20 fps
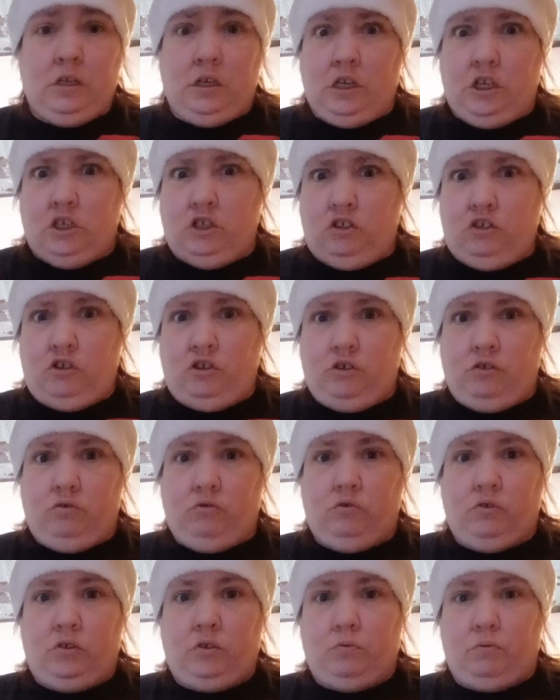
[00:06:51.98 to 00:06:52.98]

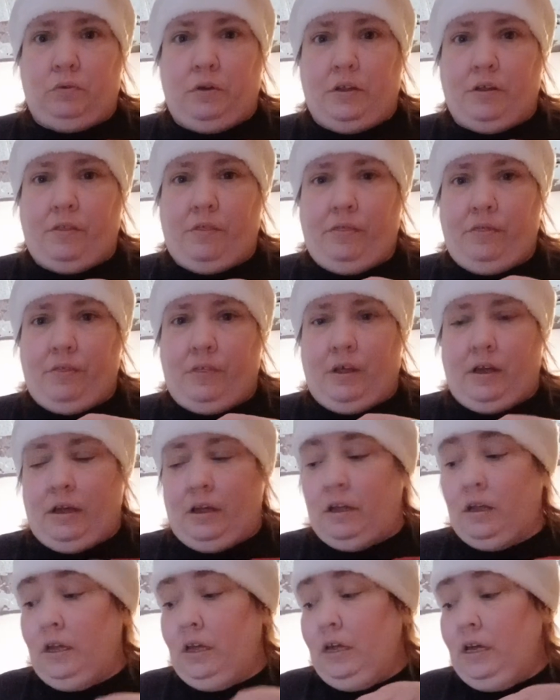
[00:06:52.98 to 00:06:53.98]
issues with
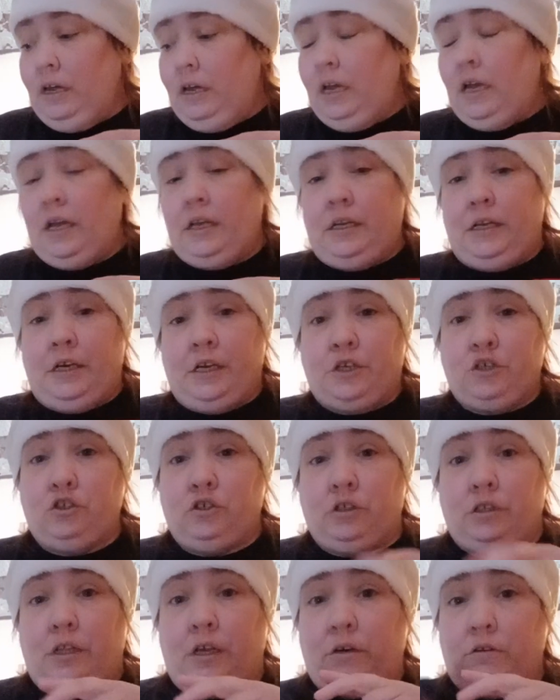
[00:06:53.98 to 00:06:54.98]

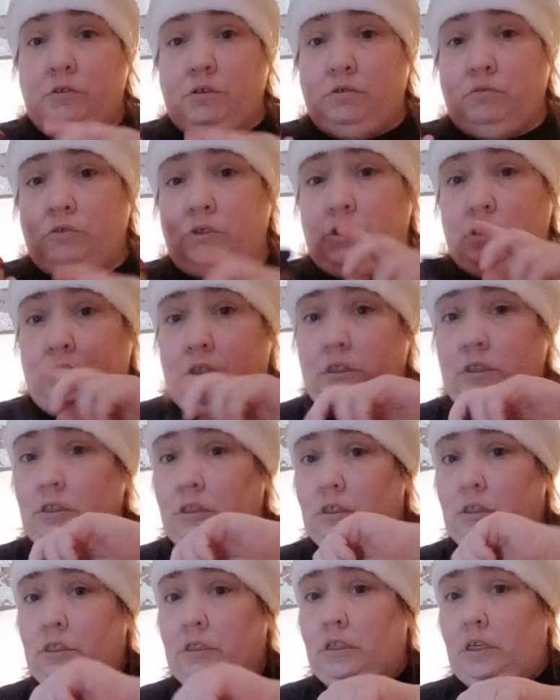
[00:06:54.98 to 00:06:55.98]
addiction, they'll use this
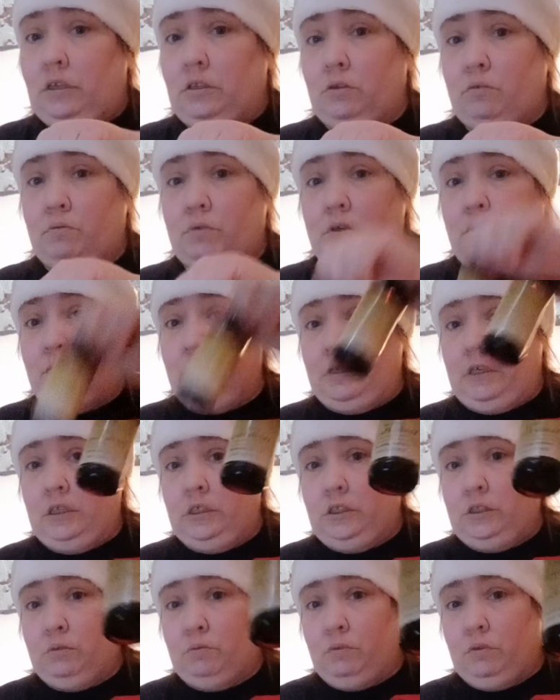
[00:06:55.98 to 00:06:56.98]
instead of the real one
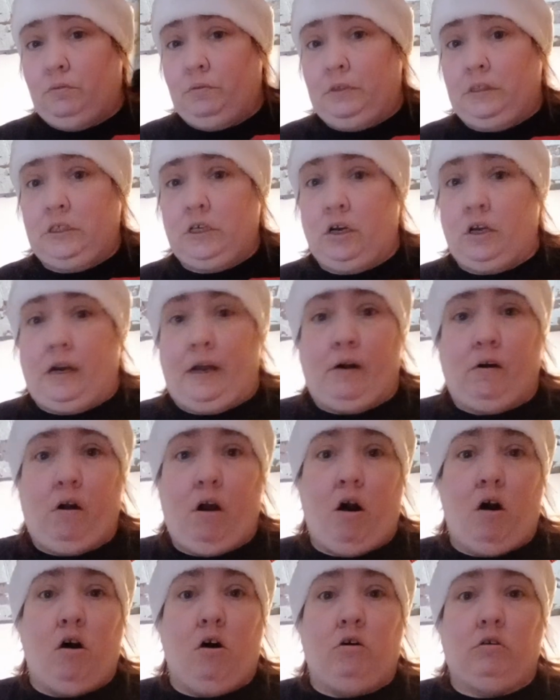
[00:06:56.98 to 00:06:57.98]
because the real one's got
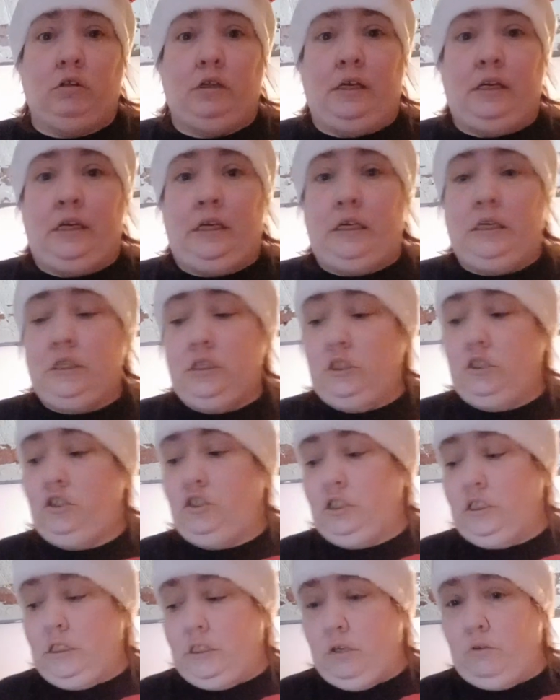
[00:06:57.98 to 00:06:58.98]
alcohol in it.
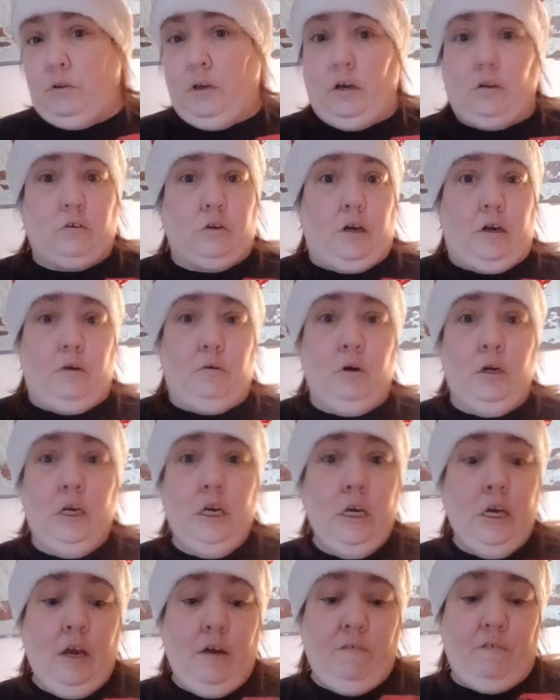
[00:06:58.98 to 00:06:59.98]
Just so y'all know.
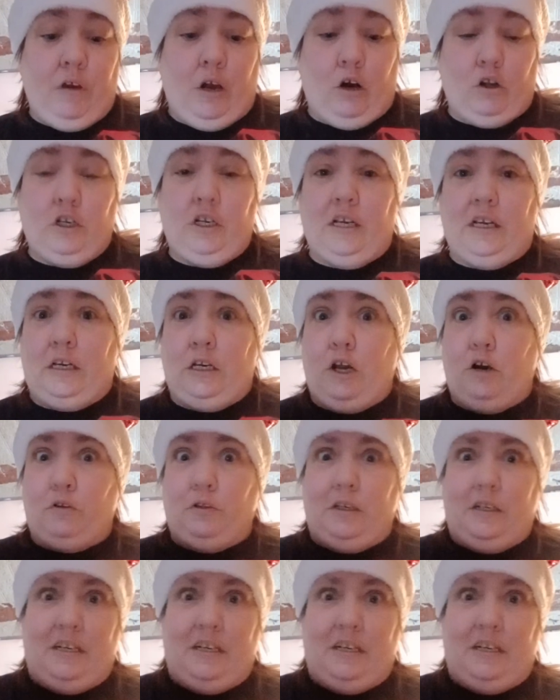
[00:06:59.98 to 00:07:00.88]
If y'all didn't know the